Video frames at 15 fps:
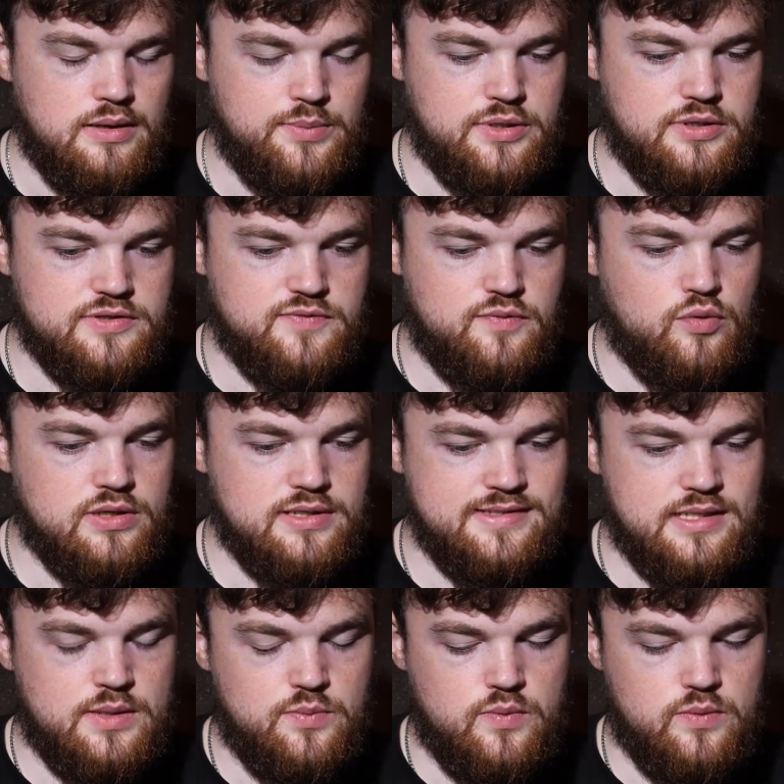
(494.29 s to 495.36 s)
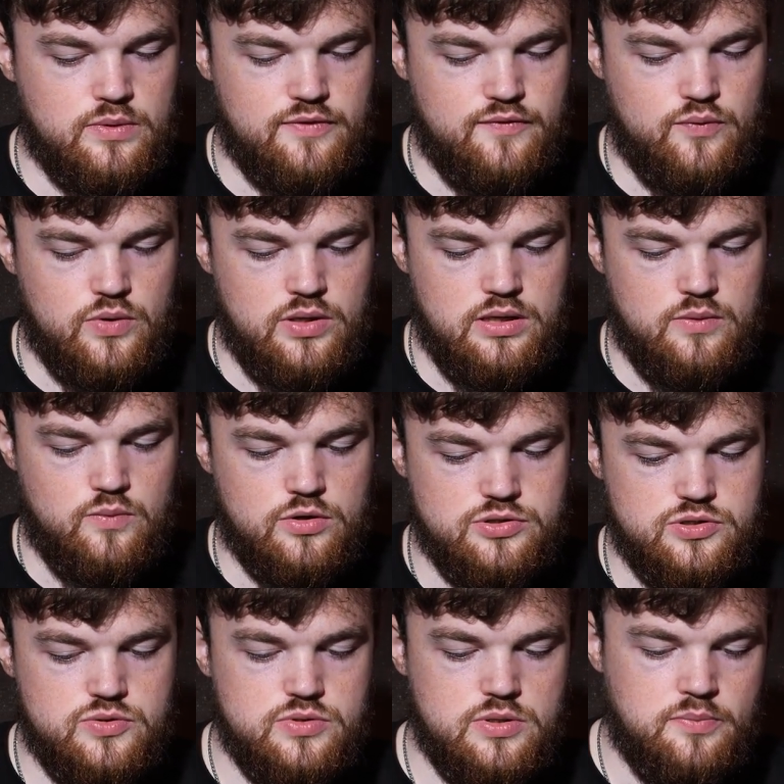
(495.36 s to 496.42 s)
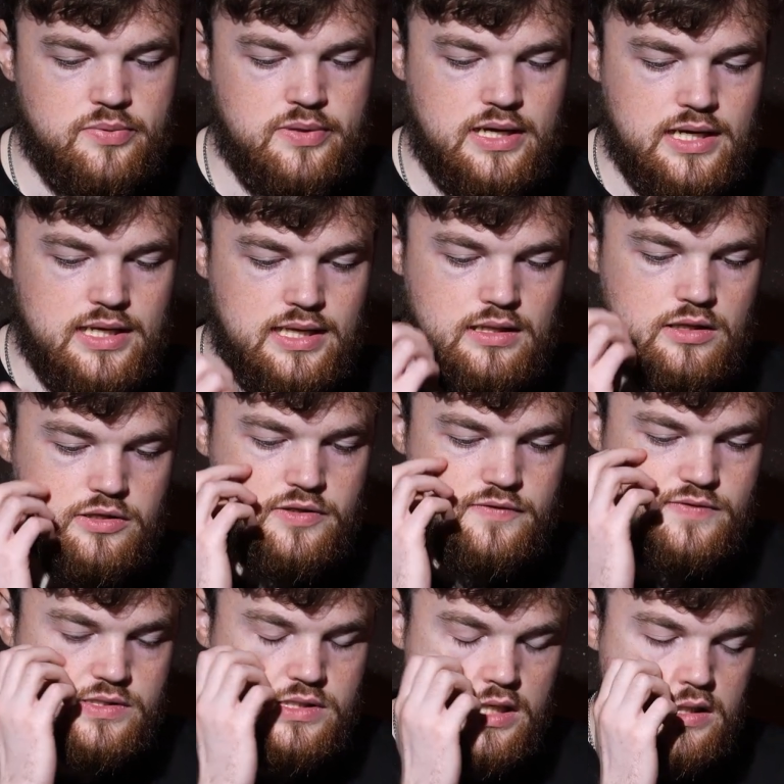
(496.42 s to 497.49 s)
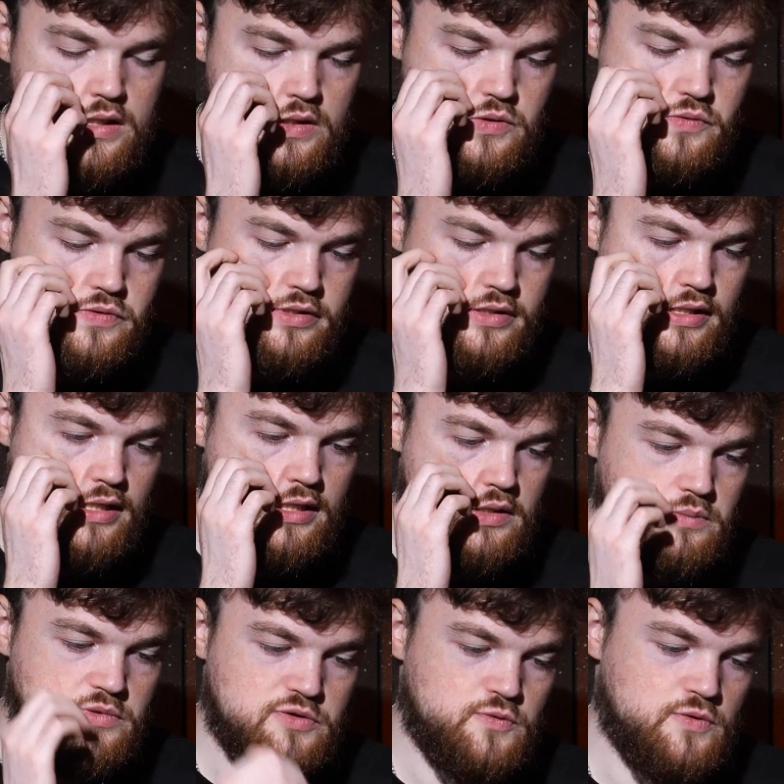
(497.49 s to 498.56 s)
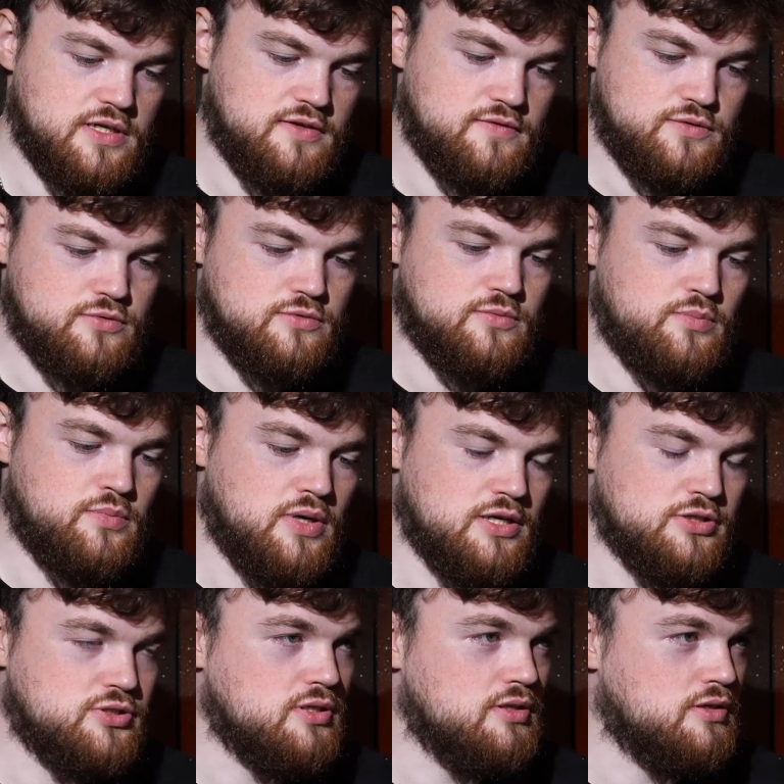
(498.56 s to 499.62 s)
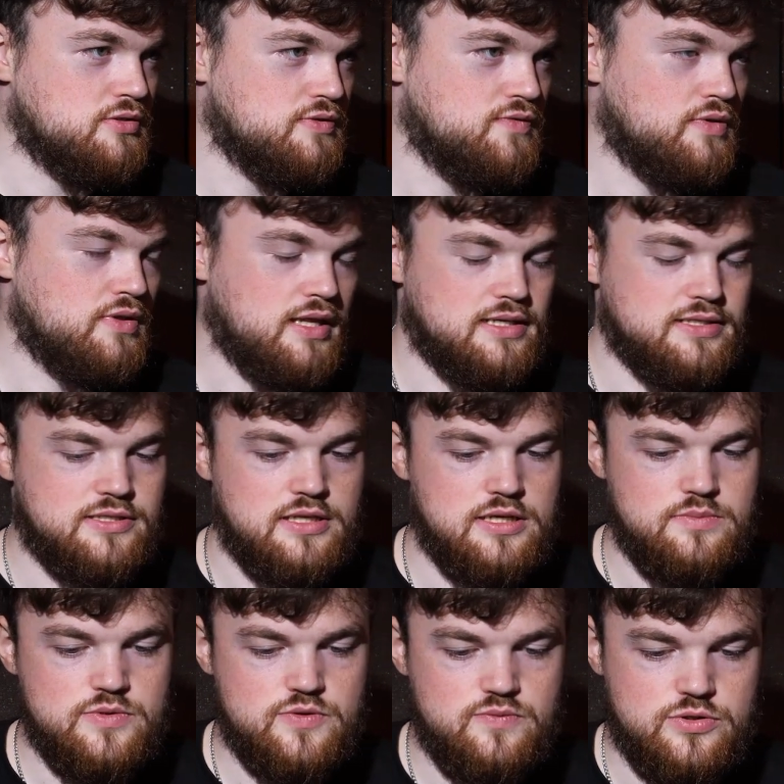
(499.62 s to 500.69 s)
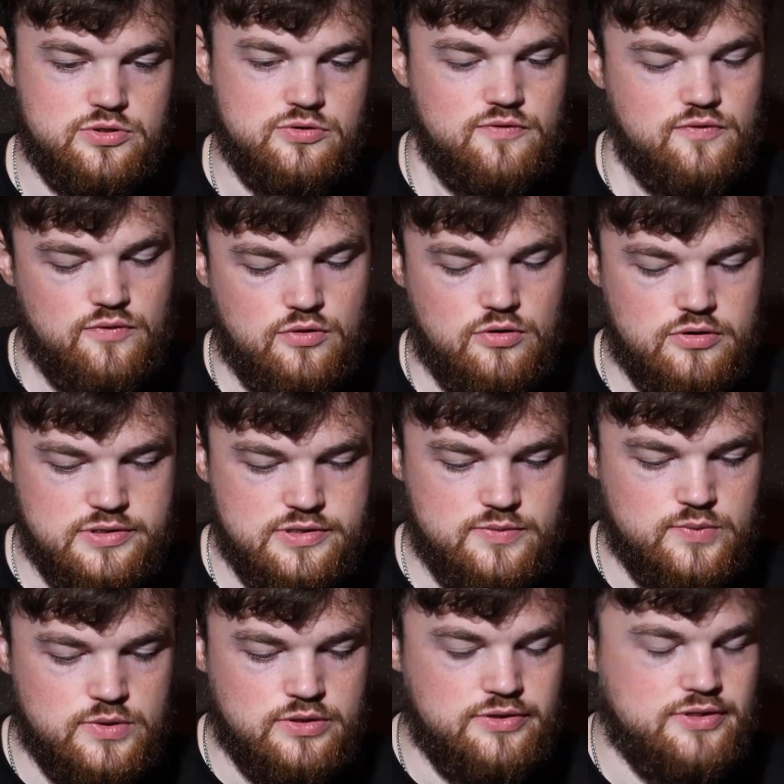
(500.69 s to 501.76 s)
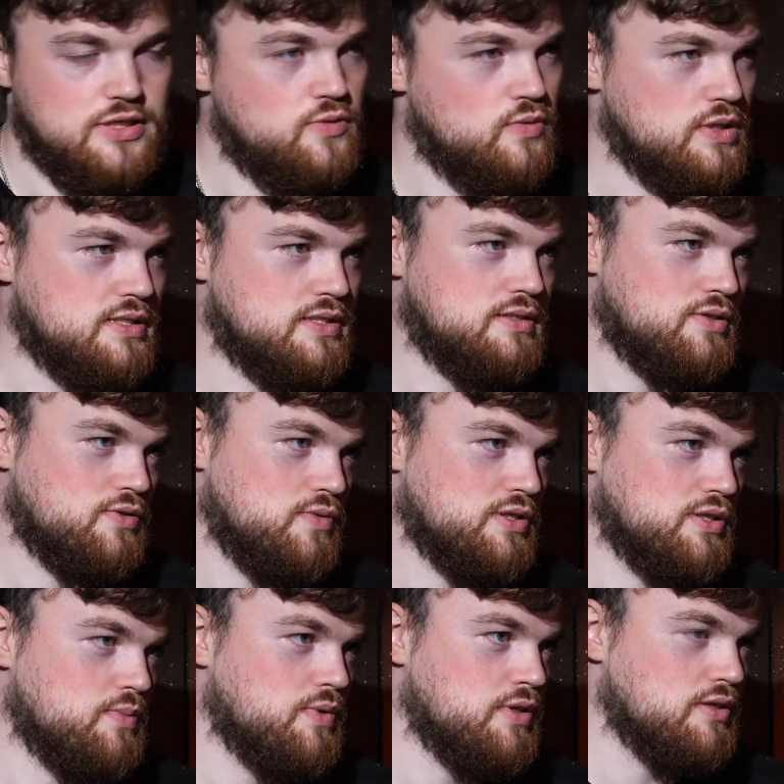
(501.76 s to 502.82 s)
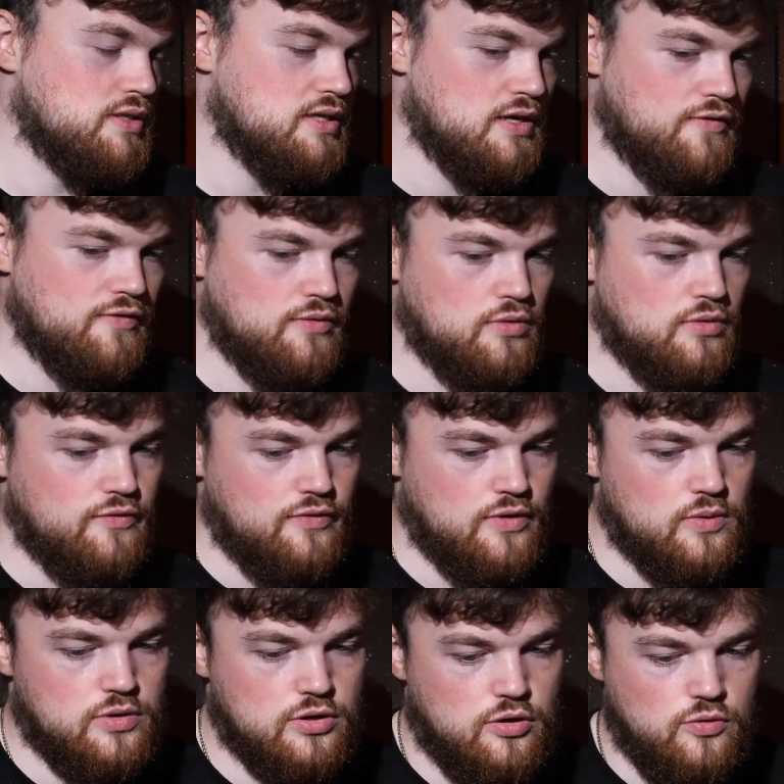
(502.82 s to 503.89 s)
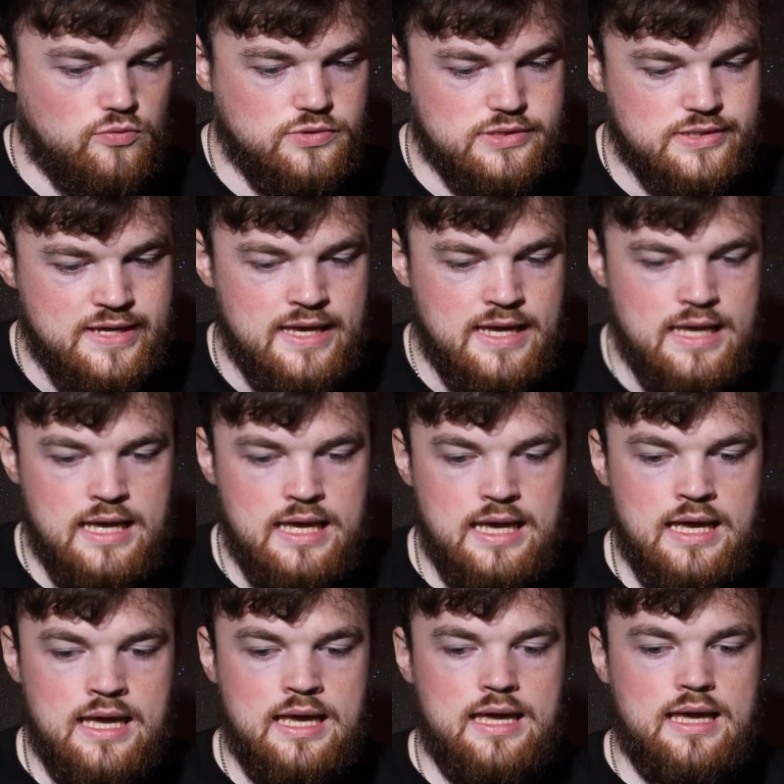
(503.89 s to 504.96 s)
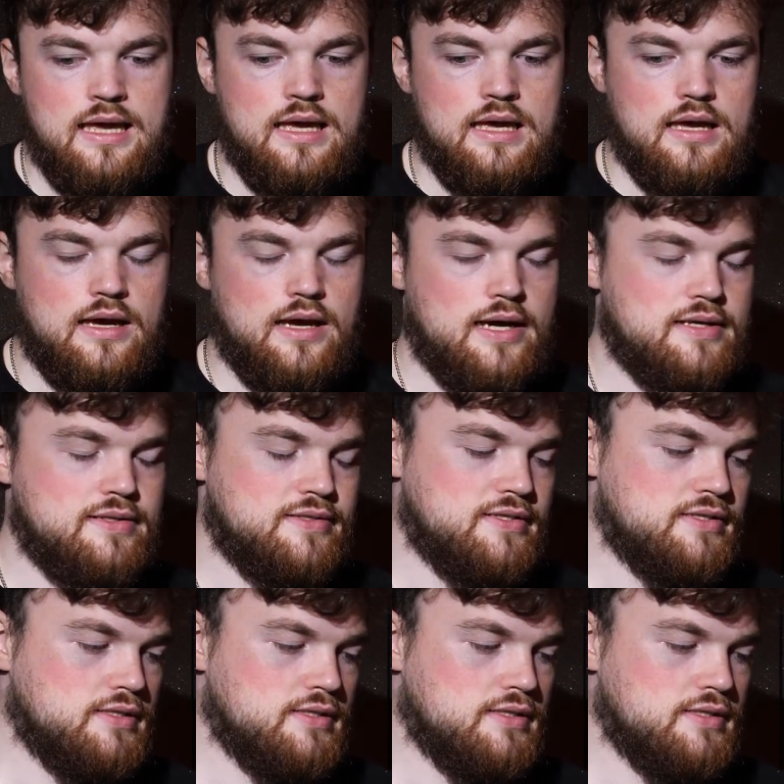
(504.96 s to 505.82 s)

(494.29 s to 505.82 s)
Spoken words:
because, for example, if we want to apply a lot of styling to an element, we have to bunch a lot of class names, which of course will decrease the readability of our code. And